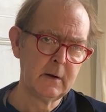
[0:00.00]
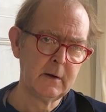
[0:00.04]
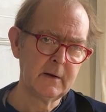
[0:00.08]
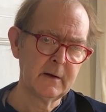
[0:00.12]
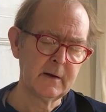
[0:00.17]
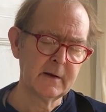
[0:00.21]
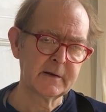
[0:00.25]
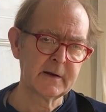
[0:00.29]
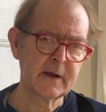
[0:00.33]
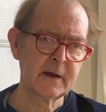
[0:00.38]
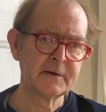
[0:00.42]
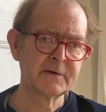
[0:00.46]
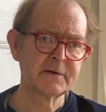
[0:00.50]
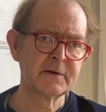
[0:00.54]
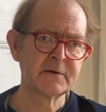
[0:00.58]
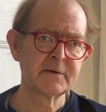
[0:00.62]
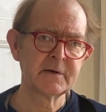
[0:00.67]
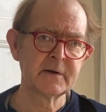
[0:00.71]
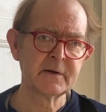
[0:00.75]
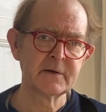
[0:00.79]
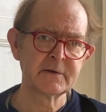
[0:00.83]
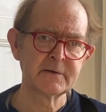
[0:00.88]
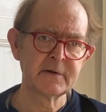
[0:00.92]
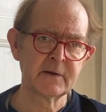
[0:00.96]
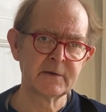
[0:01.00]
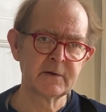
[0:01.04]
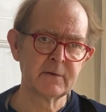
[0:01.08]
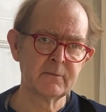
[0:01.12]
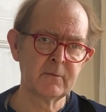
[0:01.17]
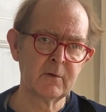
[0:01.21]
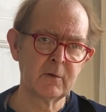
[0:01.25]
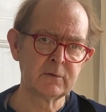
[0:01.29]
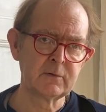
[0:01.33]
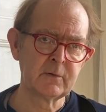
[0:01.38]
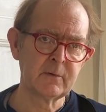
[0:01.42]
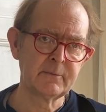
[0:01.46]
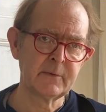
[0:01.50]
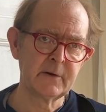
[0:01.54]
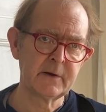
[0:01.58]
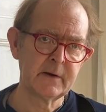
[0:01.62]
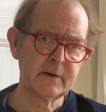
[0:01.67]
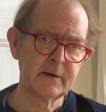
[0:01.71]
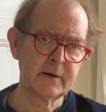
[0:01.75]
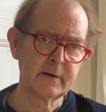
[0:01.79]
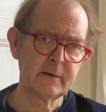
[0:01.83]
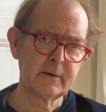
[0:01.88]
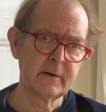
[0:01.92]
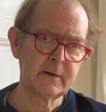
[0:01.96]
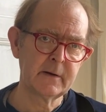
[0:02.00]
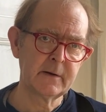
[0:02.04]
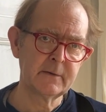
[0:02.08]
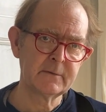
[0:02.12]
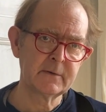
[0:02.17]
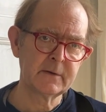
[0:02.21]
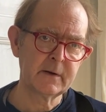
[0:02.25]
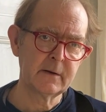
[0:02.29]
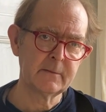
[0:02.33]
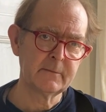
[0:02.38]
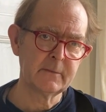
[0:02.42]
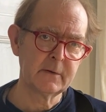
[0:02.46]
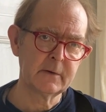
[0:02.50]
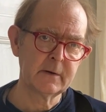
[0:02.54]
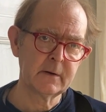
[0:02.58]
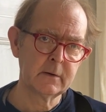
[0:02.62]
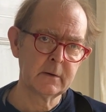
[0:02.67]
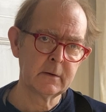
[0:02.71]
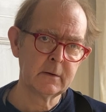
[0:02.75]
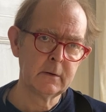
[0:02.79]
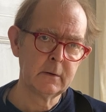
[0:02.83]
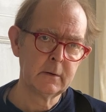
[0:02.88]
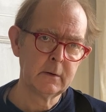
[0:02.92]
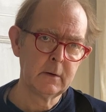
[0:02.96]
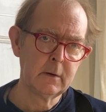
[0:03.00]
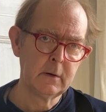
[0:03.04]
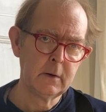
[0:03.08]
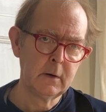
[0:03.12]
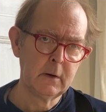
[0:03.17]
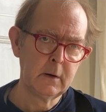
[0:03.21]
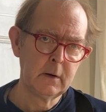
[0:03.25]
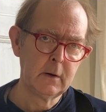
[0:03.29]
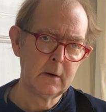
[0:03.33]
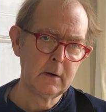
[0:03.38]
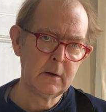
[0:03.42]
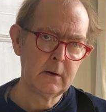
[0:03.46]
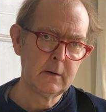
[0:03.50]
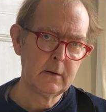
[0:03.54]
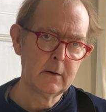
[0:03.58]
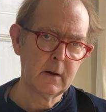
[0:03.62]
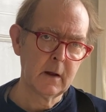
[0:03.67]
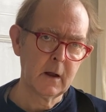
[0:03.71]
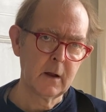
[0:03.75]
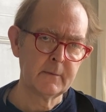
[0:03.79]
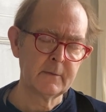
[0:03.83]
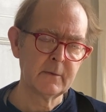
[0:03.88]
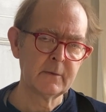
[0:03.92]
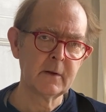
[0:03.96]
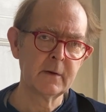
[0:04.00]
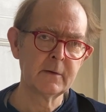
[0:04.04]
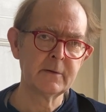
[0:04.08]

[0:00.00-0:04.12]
In case they say there's nothing wrong with me, and then they have to let me know.